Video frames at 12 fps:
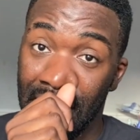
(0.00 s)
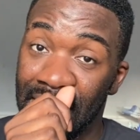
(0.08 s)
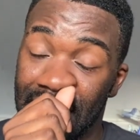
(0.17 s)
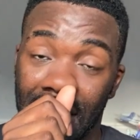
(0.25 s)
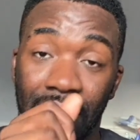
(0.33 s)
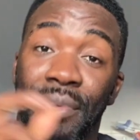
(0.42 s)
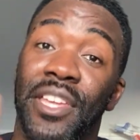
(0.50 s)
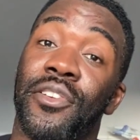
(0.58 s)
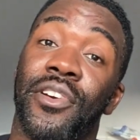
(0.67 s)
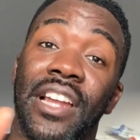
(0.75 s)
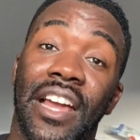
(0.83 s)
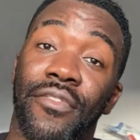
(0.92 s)
they can be in
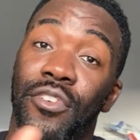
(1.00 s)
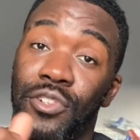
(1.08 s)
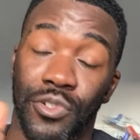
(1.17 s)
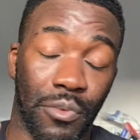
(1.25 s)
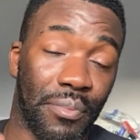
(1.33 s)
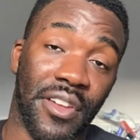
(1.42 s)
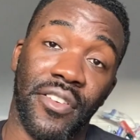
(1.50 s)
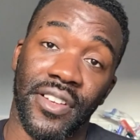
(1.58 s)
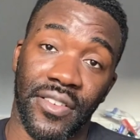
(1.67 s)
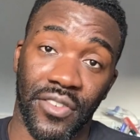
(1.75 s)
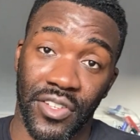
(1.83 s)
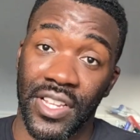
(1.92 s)
your life for a short period
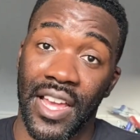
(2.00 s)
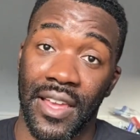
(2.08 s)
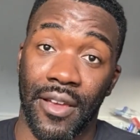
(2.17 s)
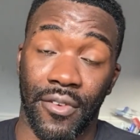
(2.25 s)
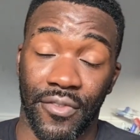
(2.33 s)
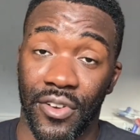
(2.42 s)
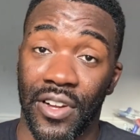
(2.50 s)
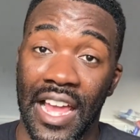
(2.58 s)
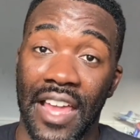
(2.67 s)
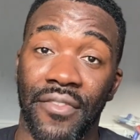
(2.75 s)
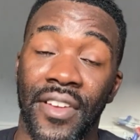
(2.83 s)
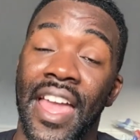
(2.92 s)
of your time, of your
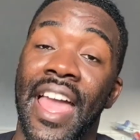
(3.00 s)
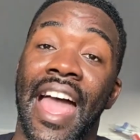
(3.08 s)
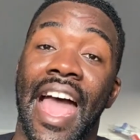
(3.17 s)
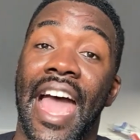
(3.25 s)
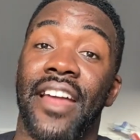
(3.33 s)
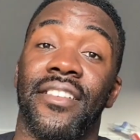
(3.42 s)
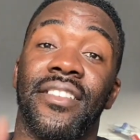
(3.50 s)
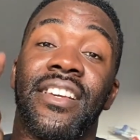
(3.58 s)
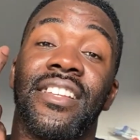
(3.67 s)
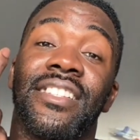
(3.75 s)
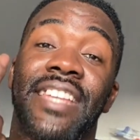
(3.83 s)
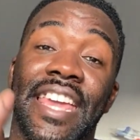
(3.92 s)
life, and
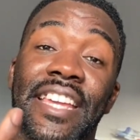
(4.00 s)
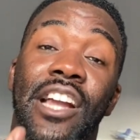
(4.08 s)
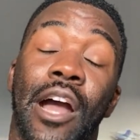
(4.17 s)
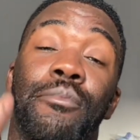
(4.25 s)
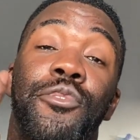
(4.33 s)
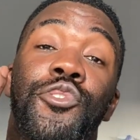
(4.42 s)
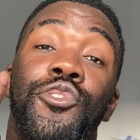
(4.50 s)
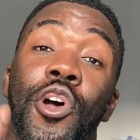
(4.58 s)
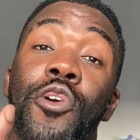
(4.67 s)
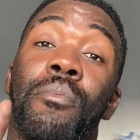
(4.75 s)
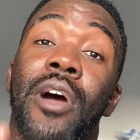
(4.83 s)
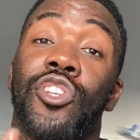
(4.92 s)
take up
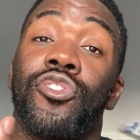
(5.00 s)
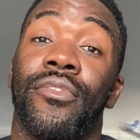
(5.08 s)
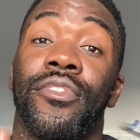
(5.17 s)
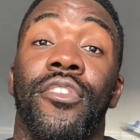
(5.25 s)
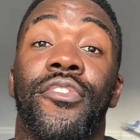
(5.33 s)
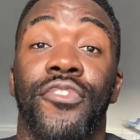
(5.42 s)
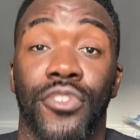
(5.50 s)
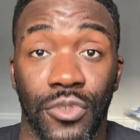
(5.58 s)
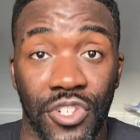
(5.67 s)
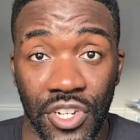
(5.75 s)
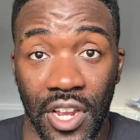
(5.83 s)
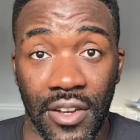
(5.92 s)
so much of your
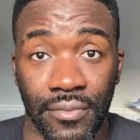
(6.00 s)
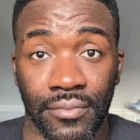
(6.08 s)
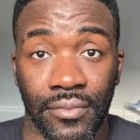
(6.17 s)
future.